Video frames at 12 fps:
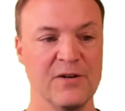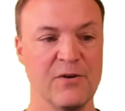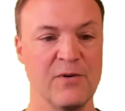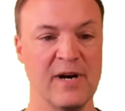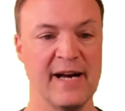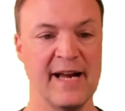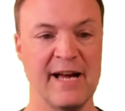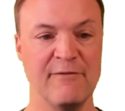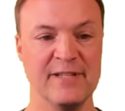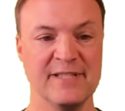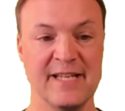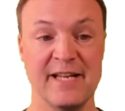So I
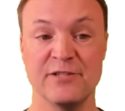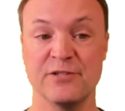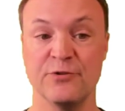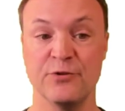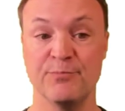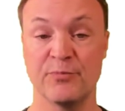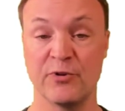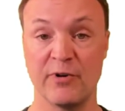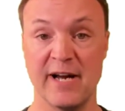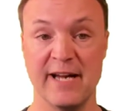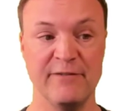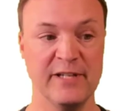have it set to
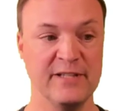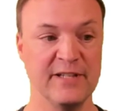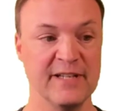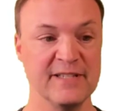private.